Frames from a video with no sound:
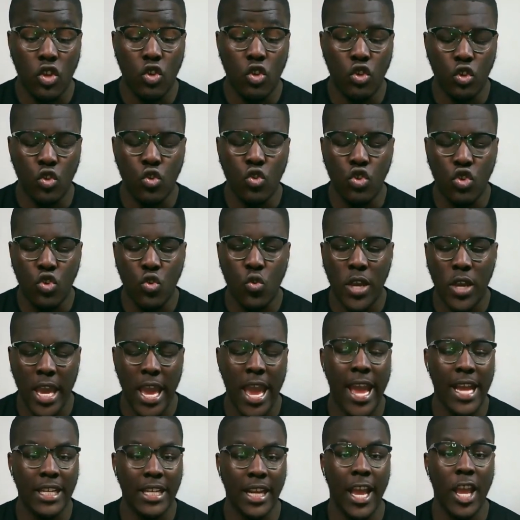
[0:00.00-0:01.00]
you
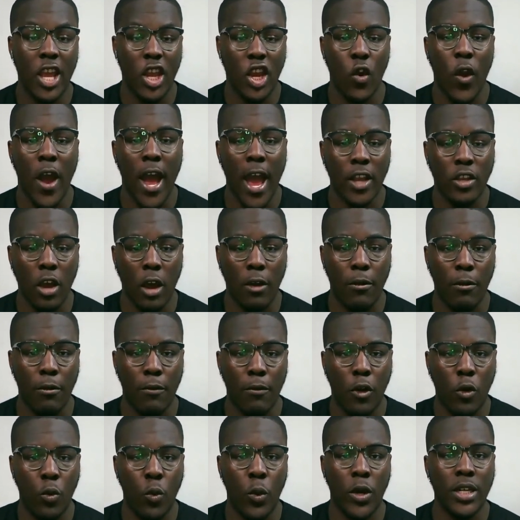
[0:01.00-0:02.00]
can't take your eyes off her
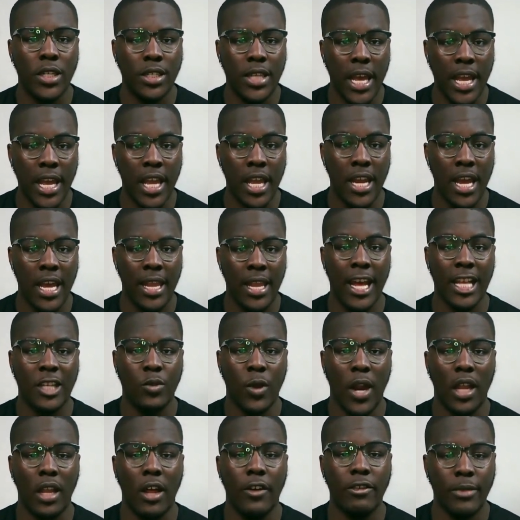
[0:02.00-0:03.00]
for 1 second, and that's
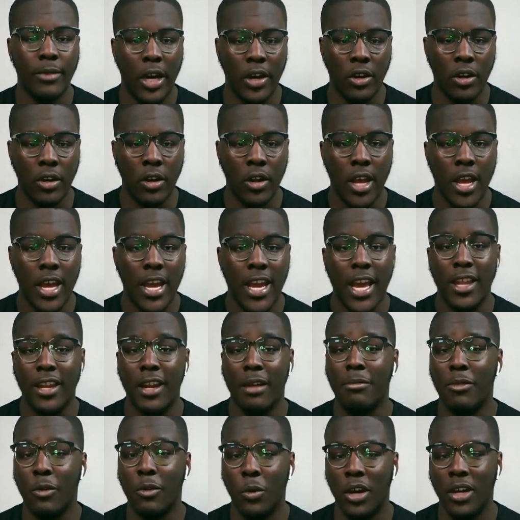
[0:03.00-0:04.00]
what I love about her. And
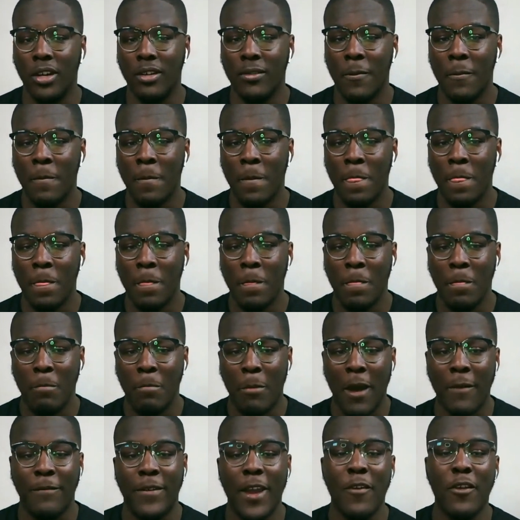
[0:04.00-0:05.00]
number 1,
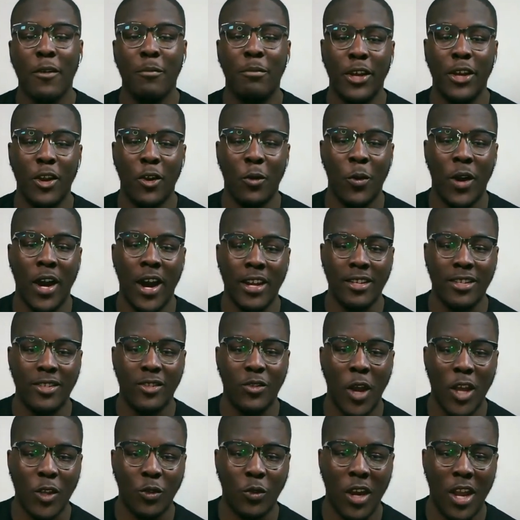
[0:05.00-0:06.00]
my favorite player to watch,
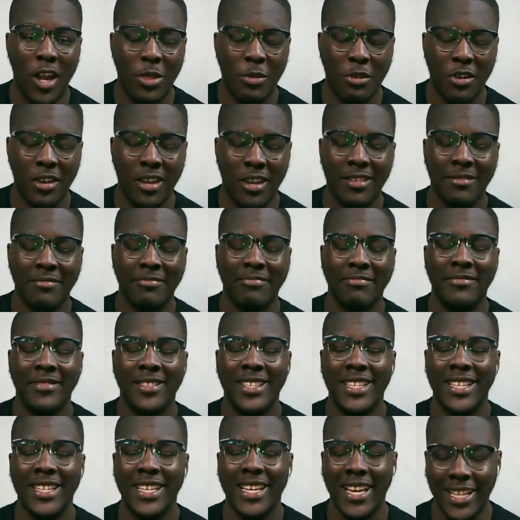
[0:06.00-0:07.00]
2023,
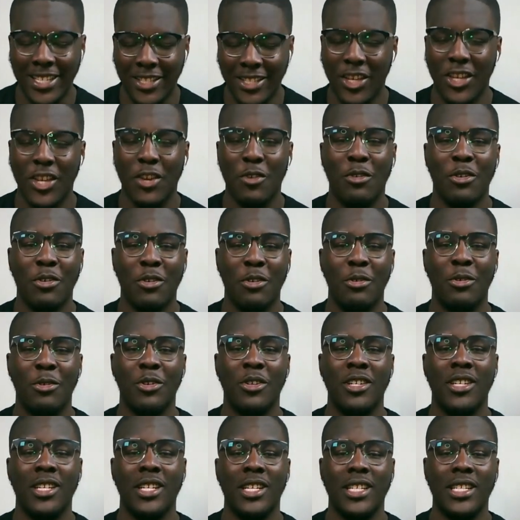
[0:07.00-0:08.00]
is the
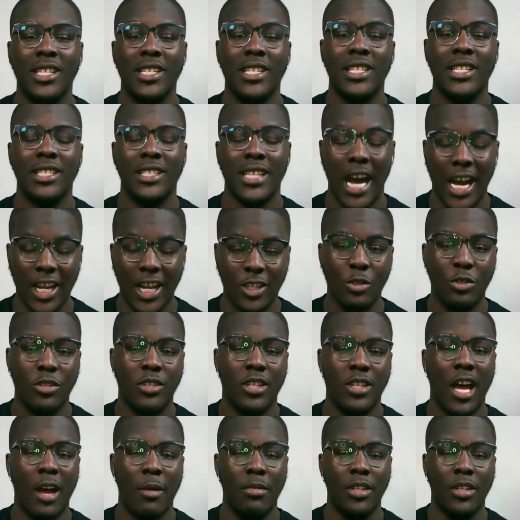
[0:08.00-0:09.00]
unicorn, Satu
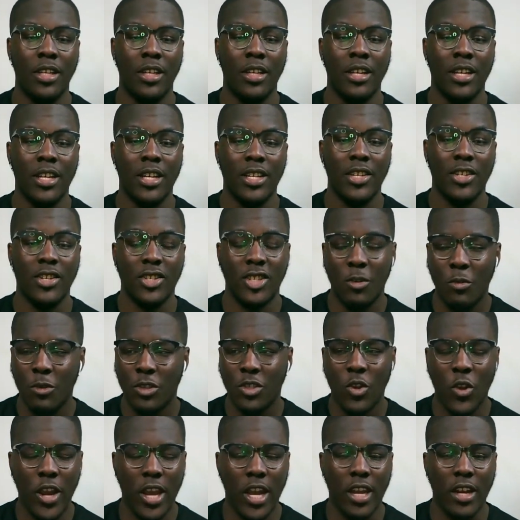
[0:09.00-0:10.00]
Sabally. She
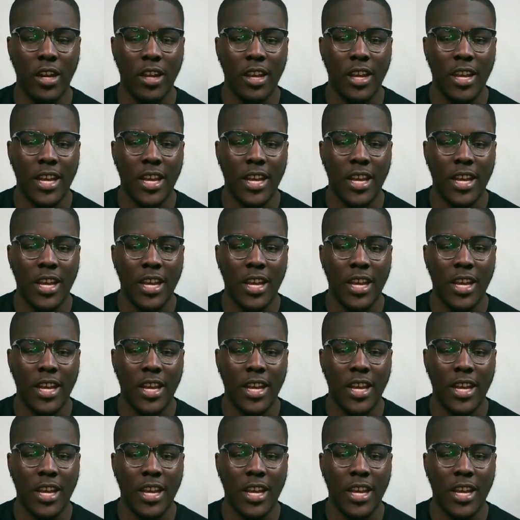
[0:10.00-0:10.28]
was great,